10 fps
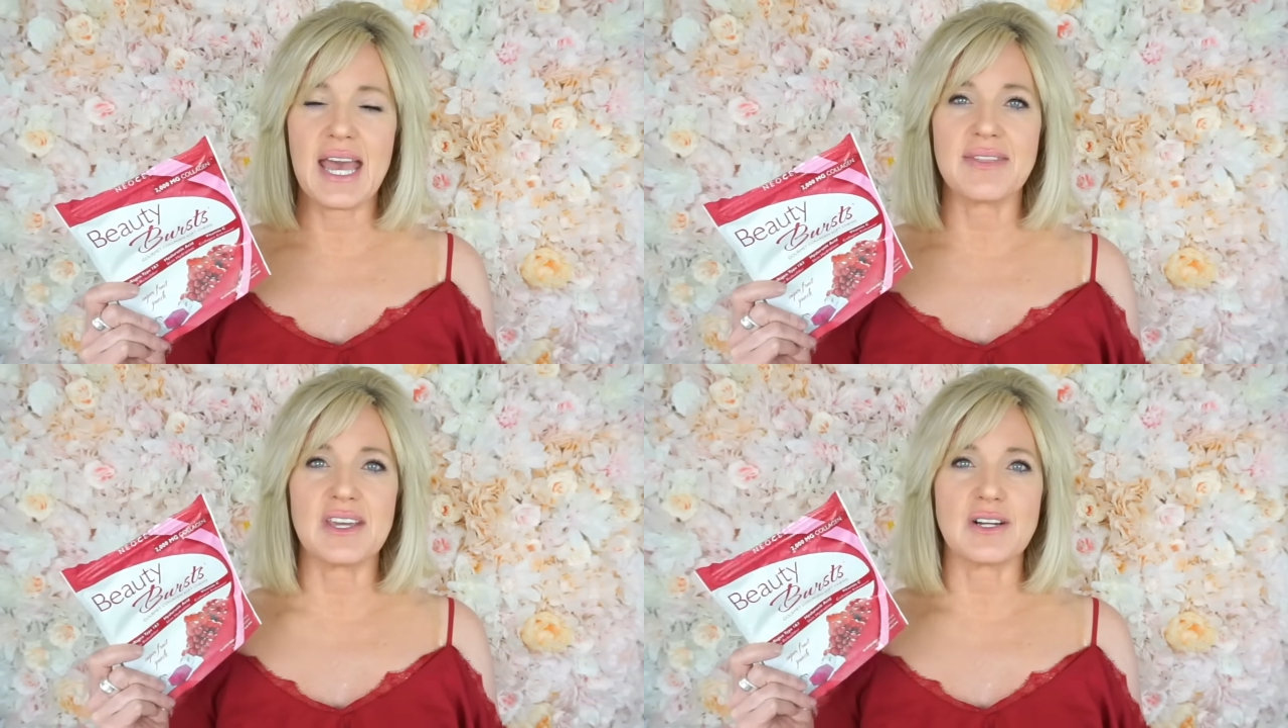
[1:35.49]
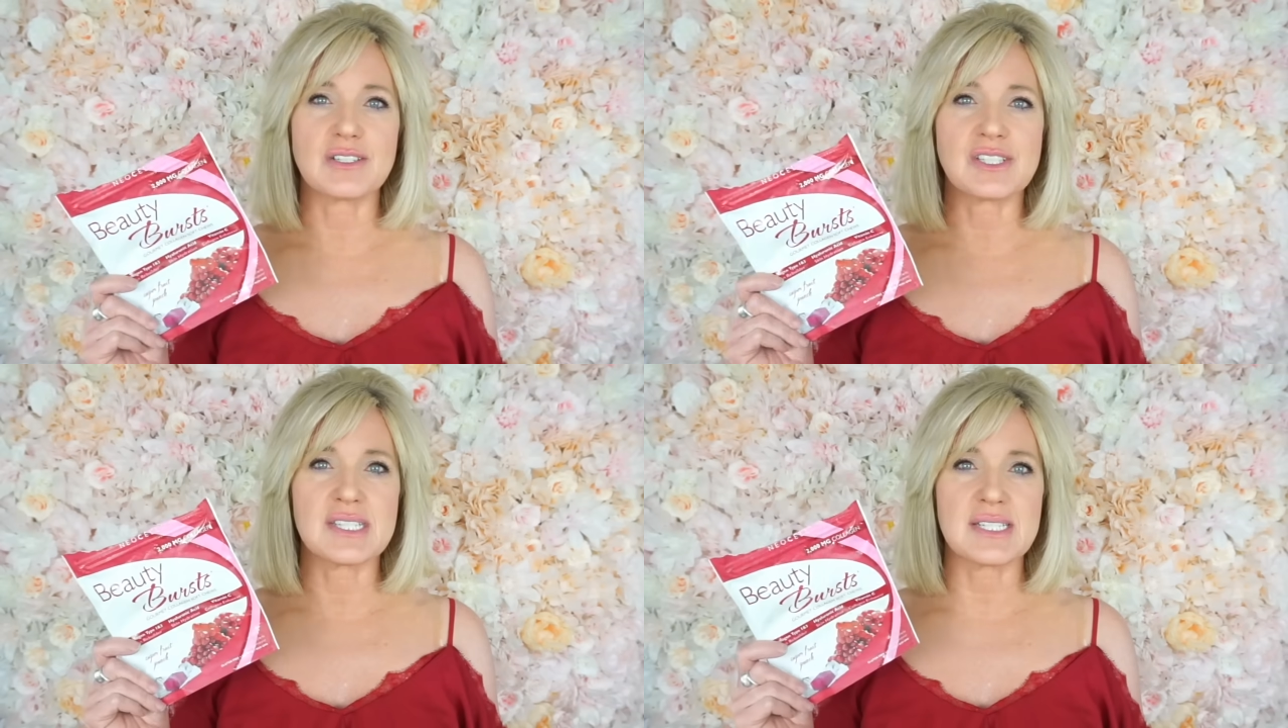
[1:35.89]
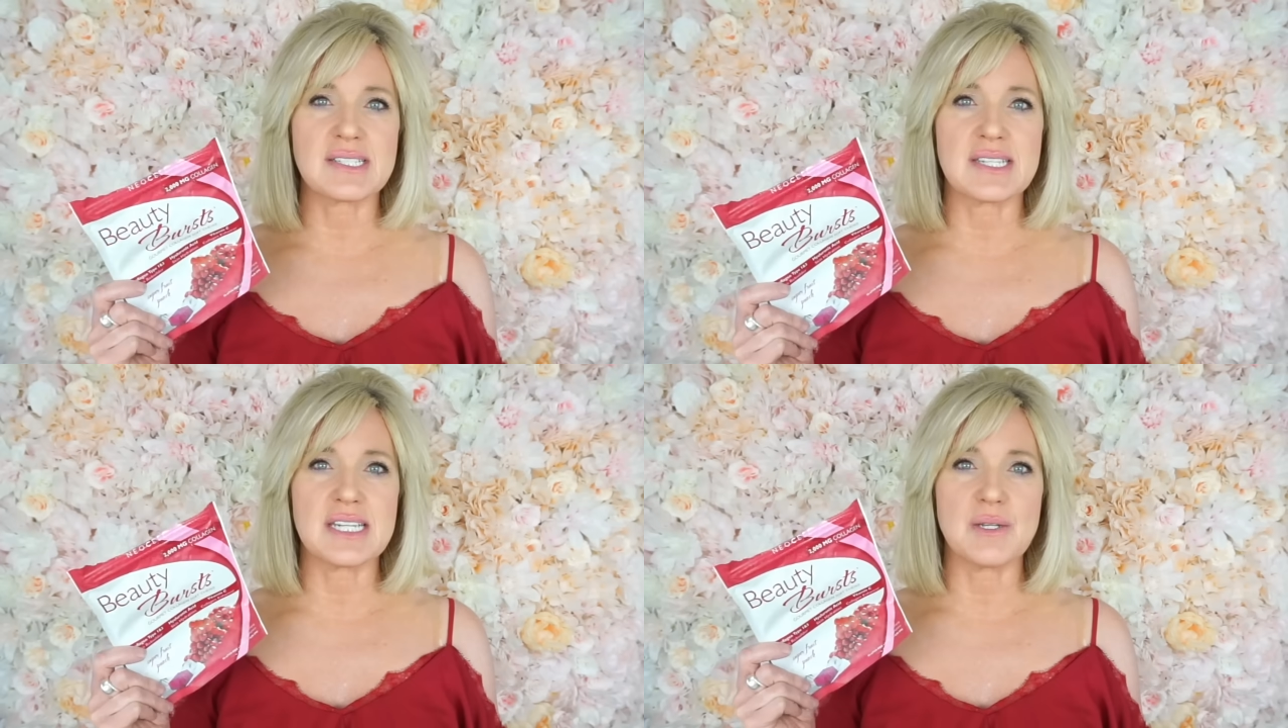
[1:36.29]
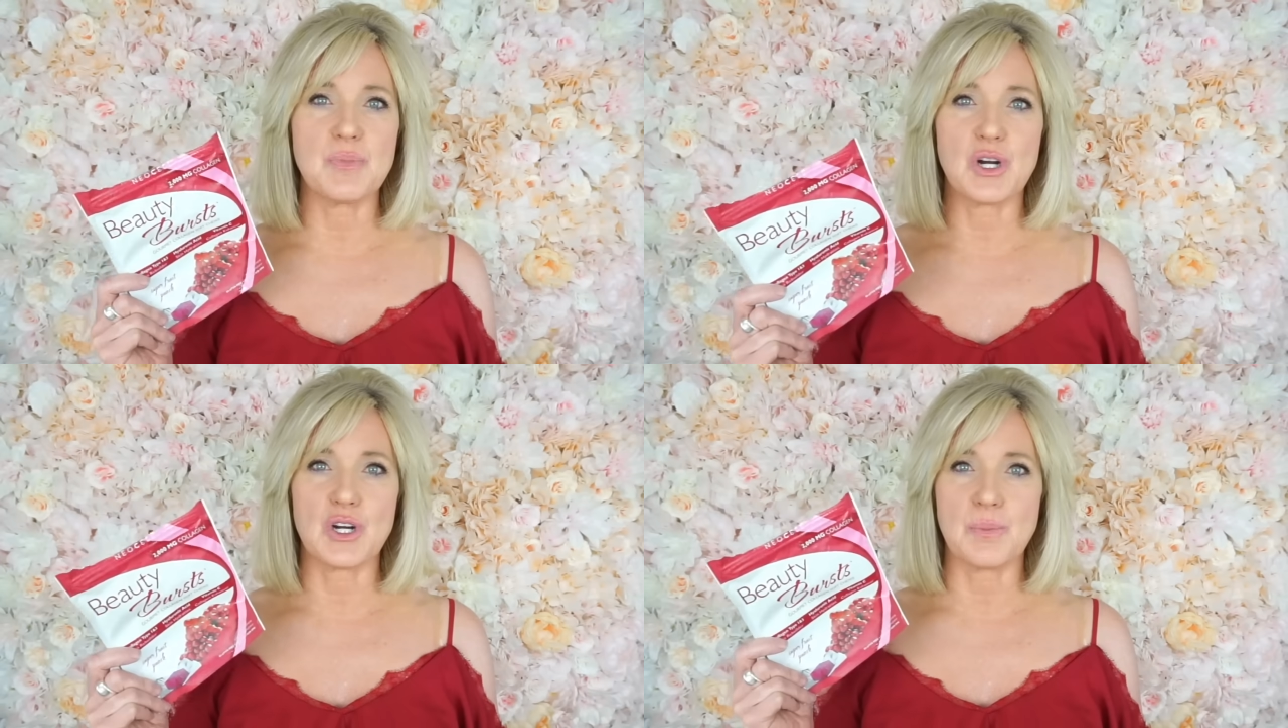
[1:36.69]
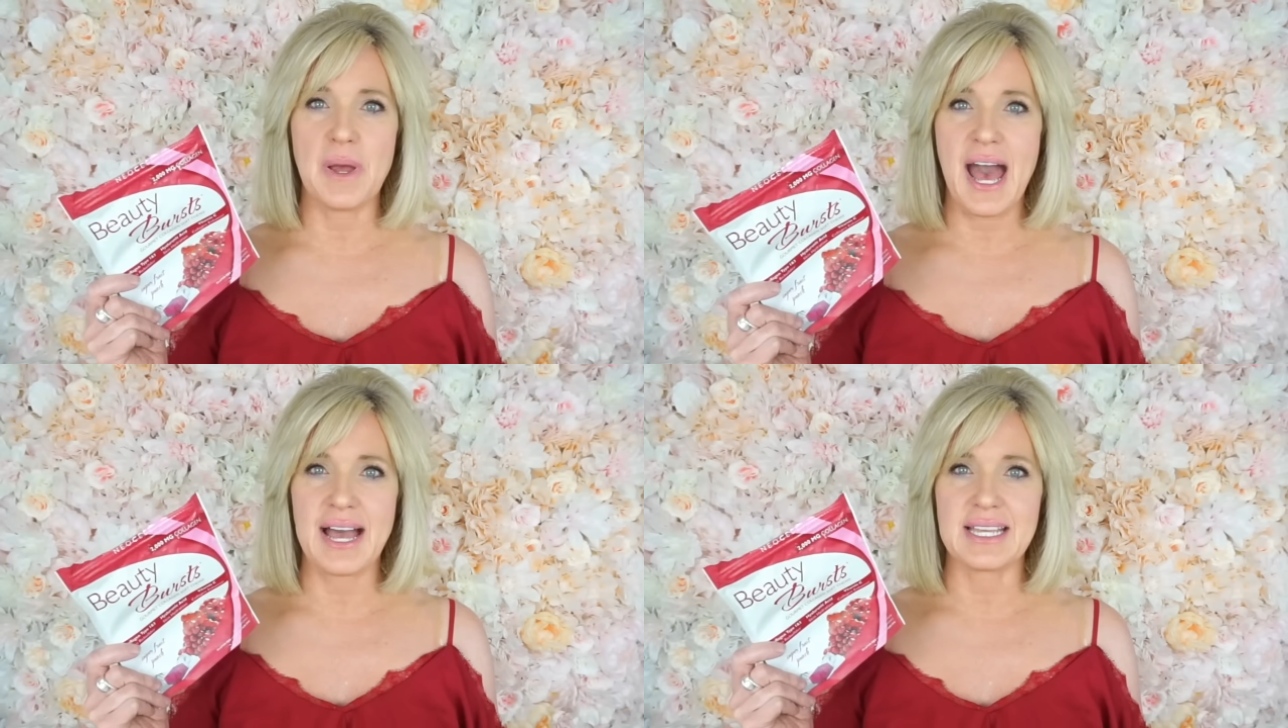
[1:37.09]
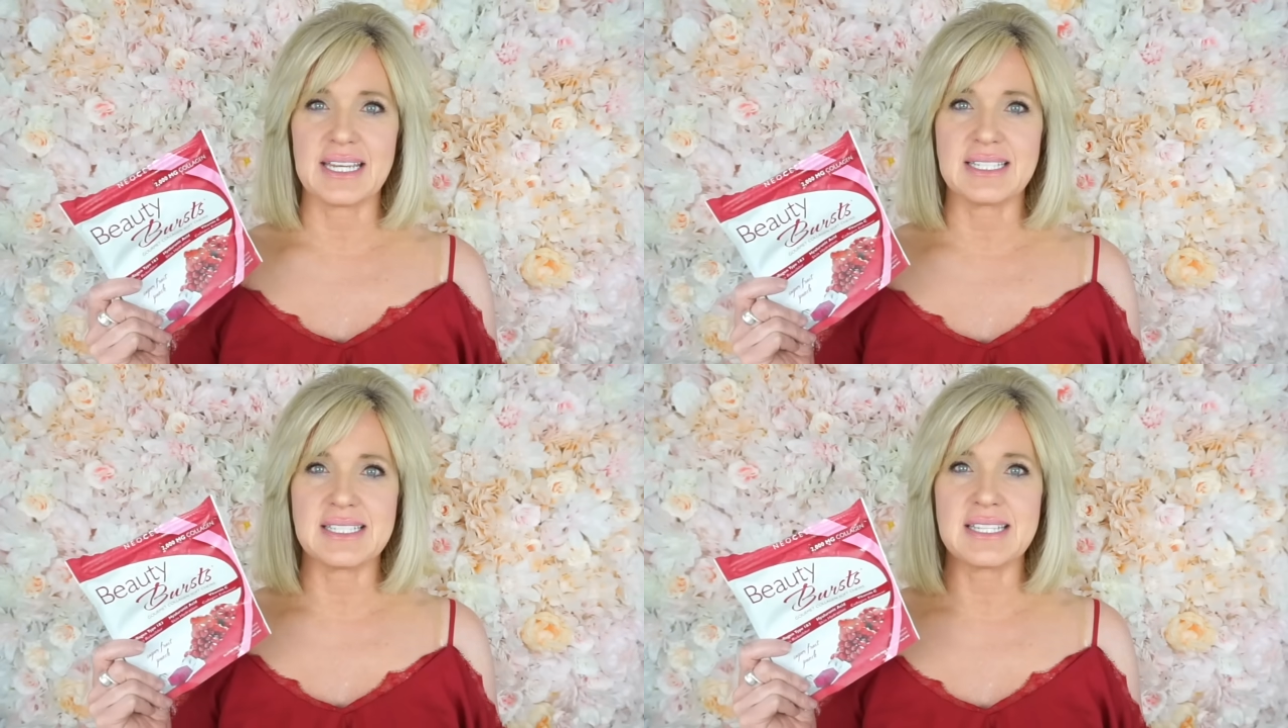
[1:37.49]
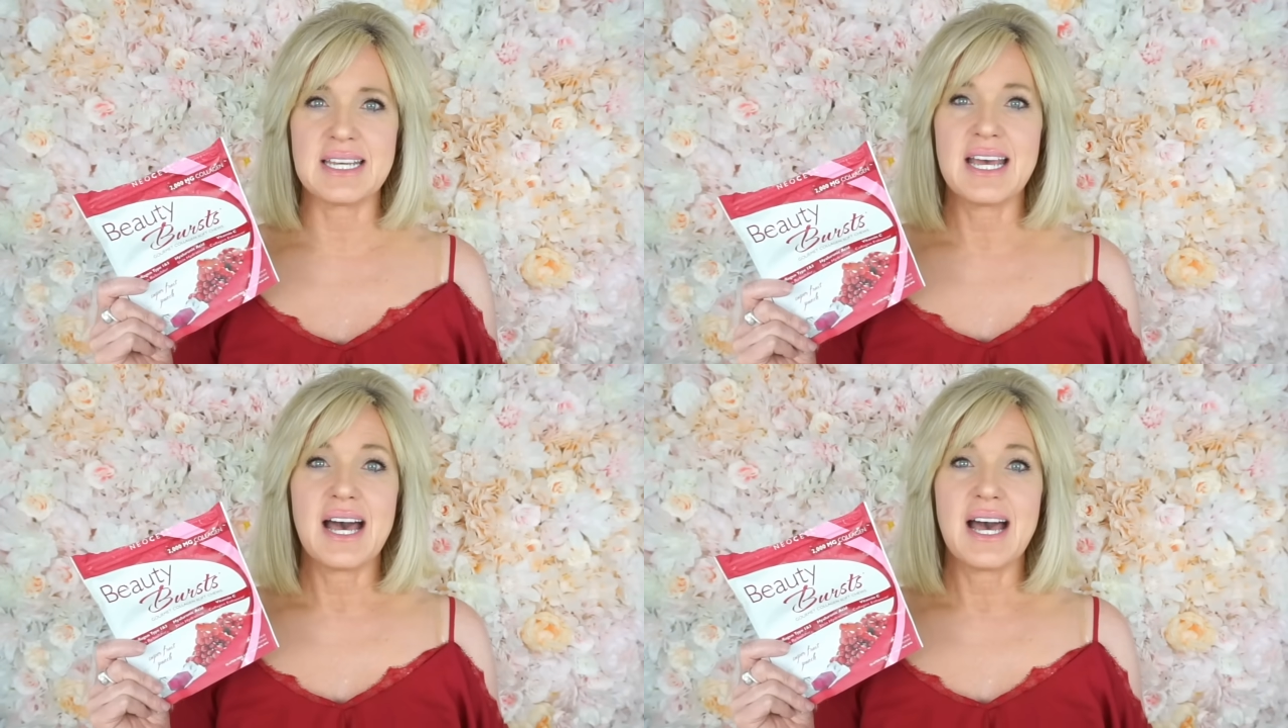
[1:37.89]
and they're $60 per packet.